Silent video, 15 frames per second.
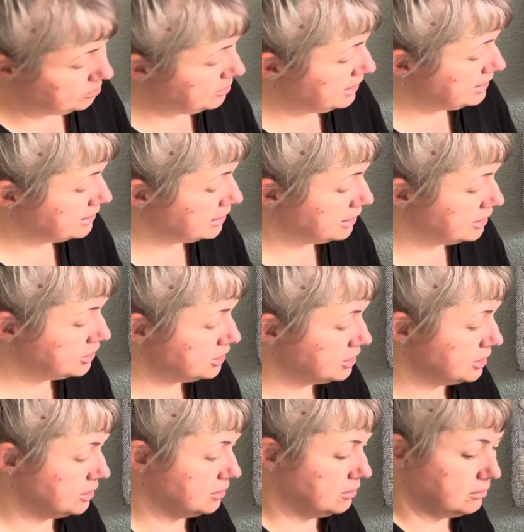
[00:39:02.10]
meters,
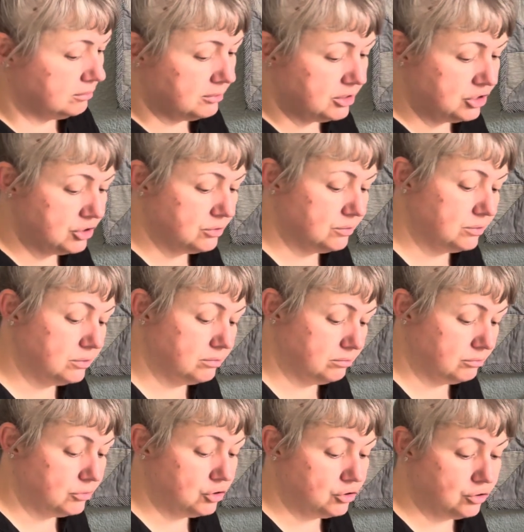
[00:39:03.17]
which
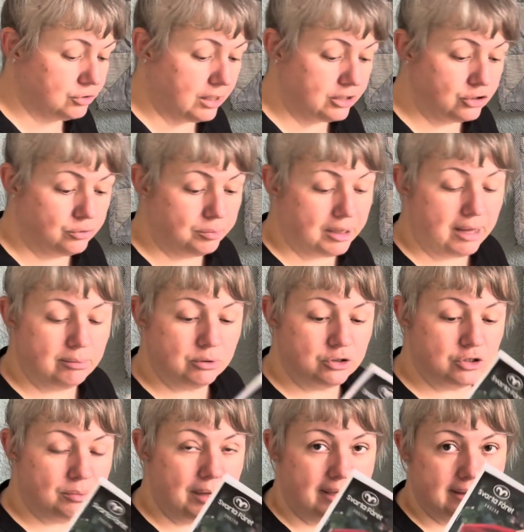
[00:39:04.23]
I should be able
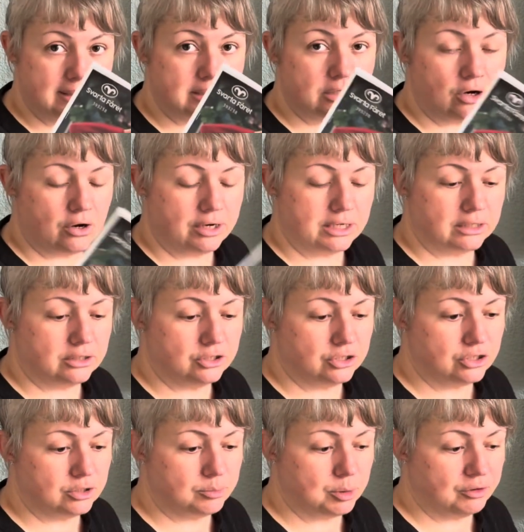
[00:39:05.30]
to make this cardigan
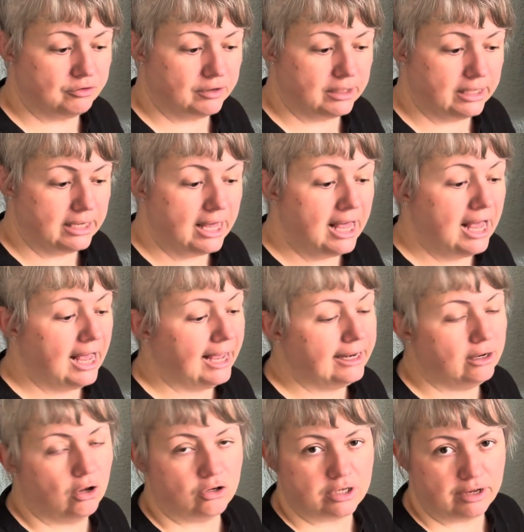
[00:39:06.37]
just perfectly and
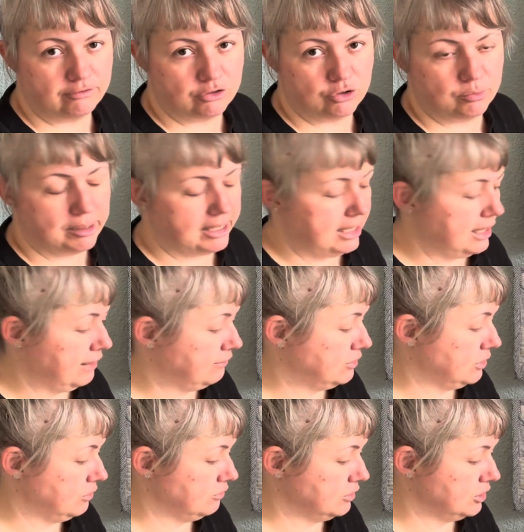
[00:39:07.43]
not have too many
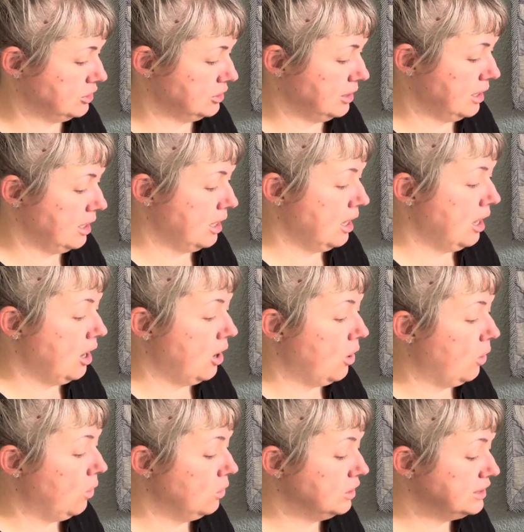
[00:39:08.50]
leftovers.
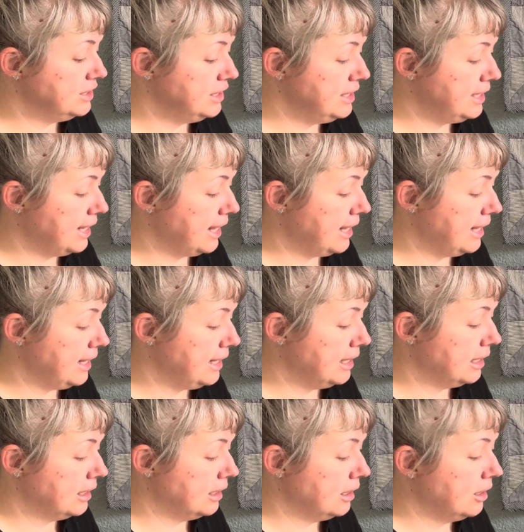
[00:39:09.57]
All the DK
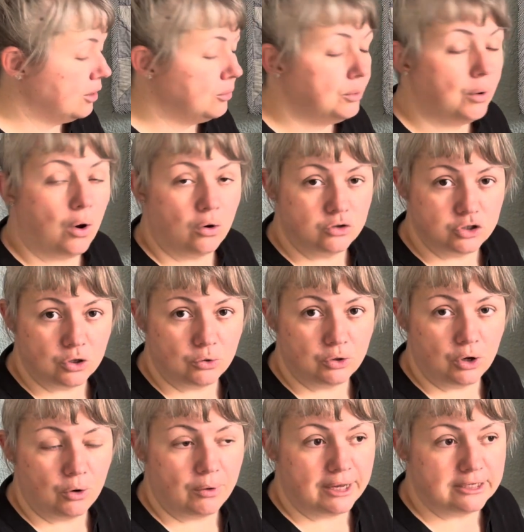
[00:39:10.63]
will also
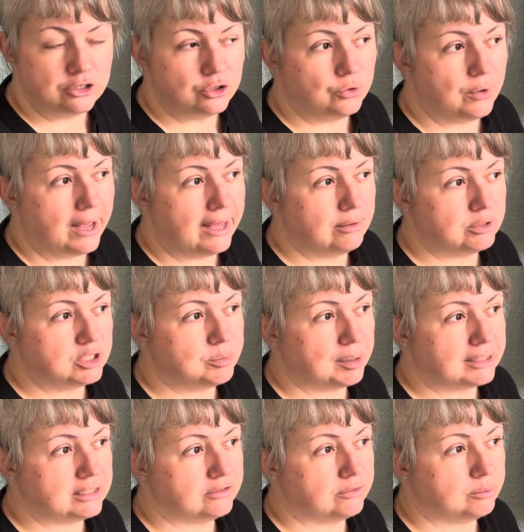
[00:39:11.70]
go into a
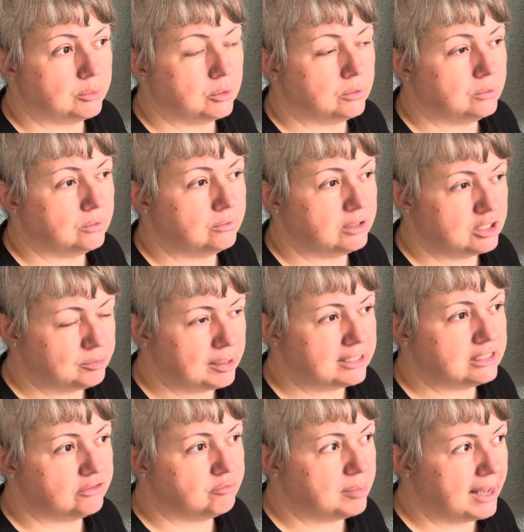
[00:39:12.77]
respective
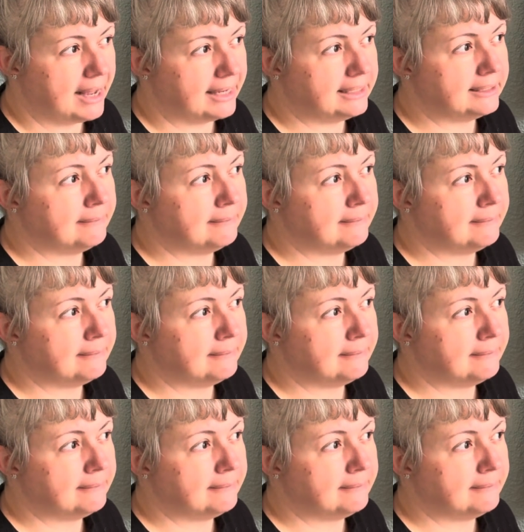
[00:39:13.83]
bag,